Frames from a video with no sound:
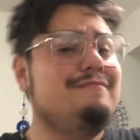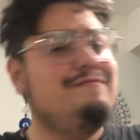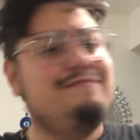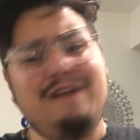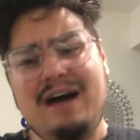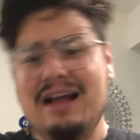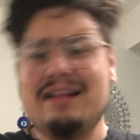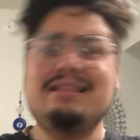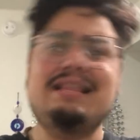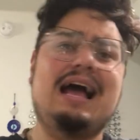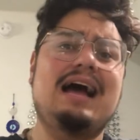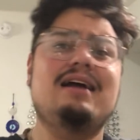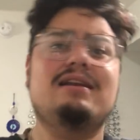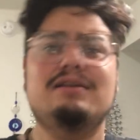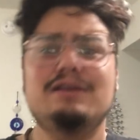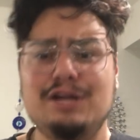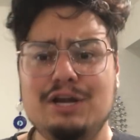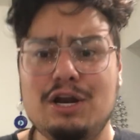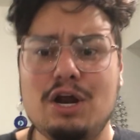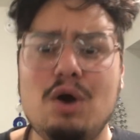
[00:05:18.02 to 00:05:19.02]
fuck
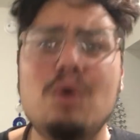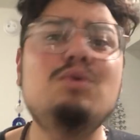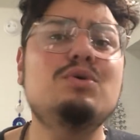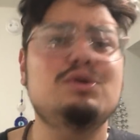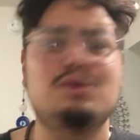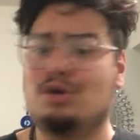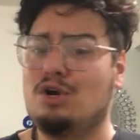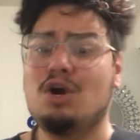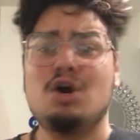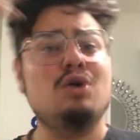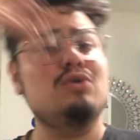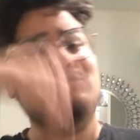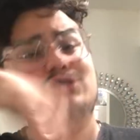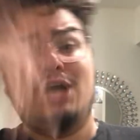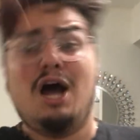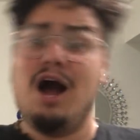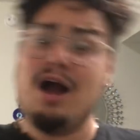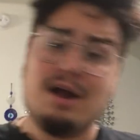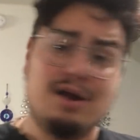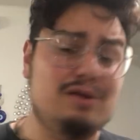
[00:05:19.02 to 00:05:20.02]
that. You know, girl,
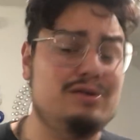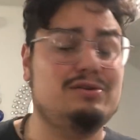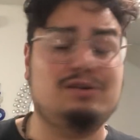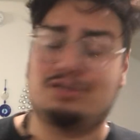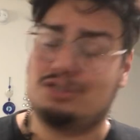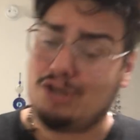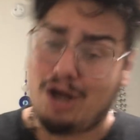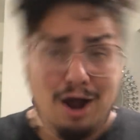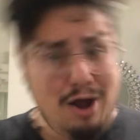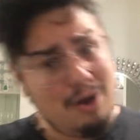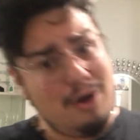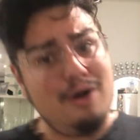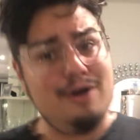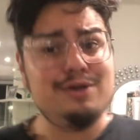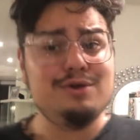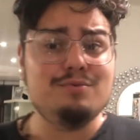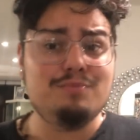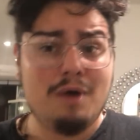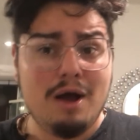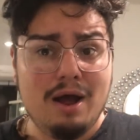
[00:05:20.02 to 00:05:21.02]
talk all
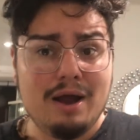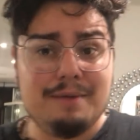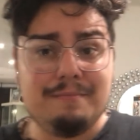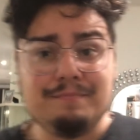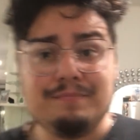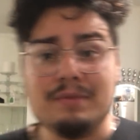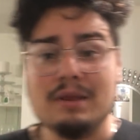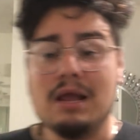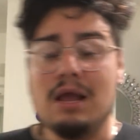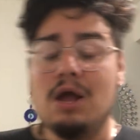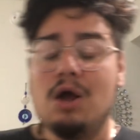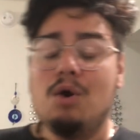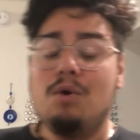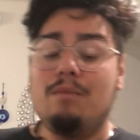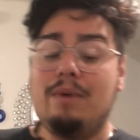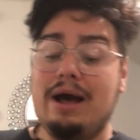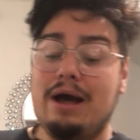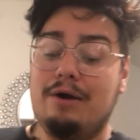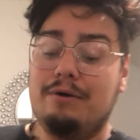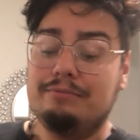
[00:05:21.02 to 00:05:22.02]
you want.
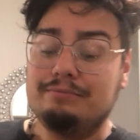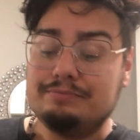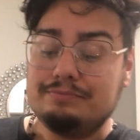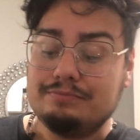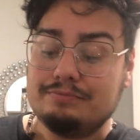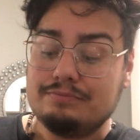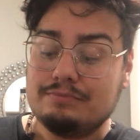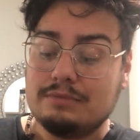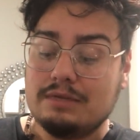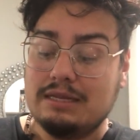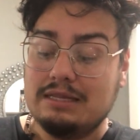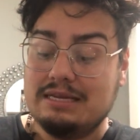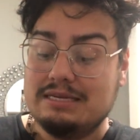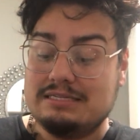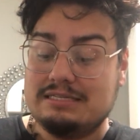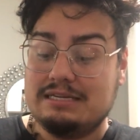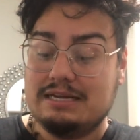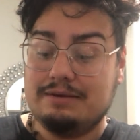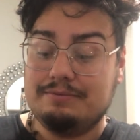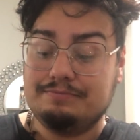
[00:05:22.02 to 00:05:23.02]
Well,
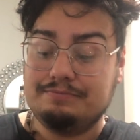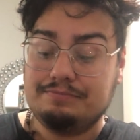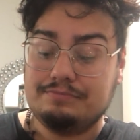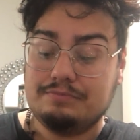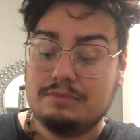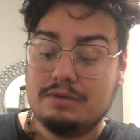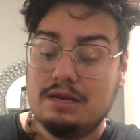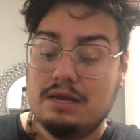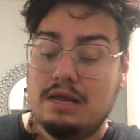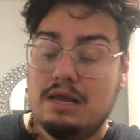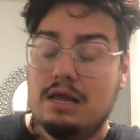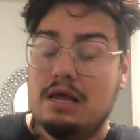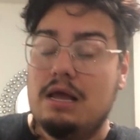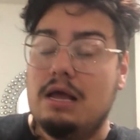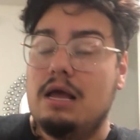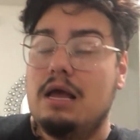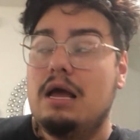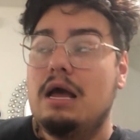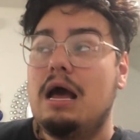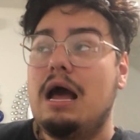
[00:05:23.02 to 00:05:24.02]
listen.
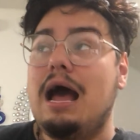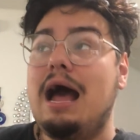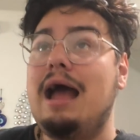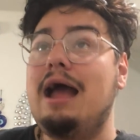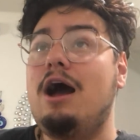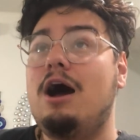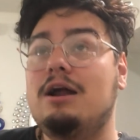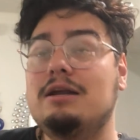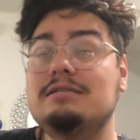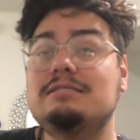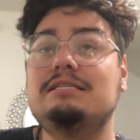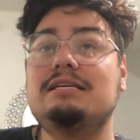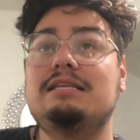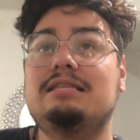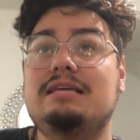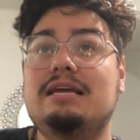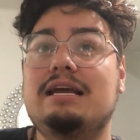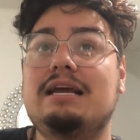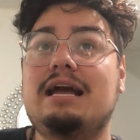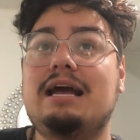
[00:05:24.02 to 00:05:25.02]
I honestly
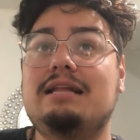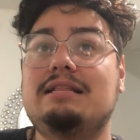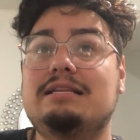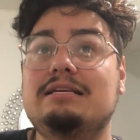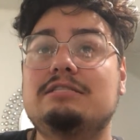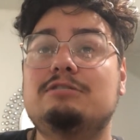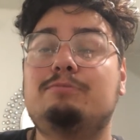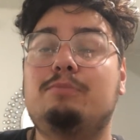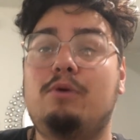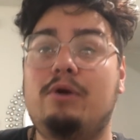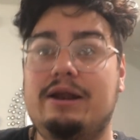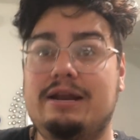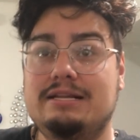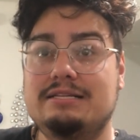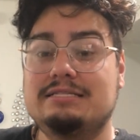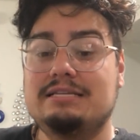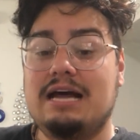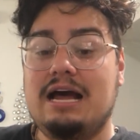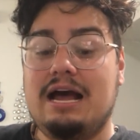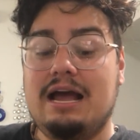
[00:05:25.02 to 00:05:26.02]
think at this point
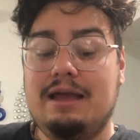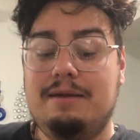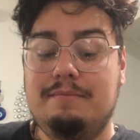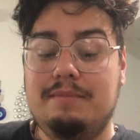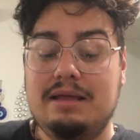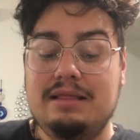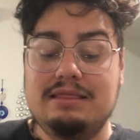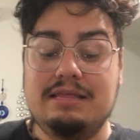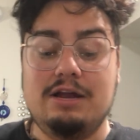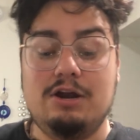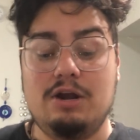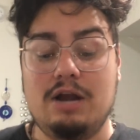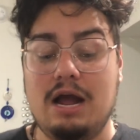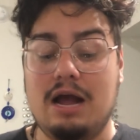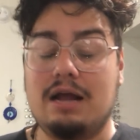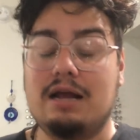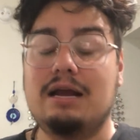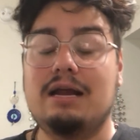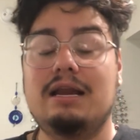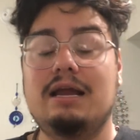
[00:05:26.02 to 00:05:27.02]
in time, they're
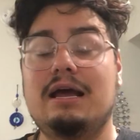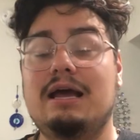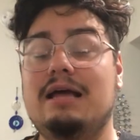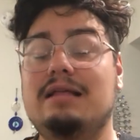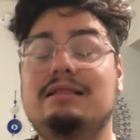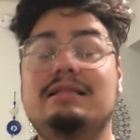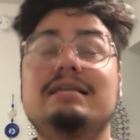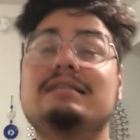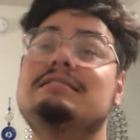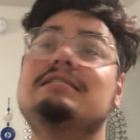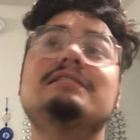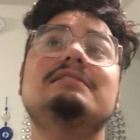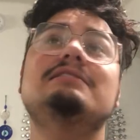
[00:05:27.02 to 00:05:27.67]
not gonna, this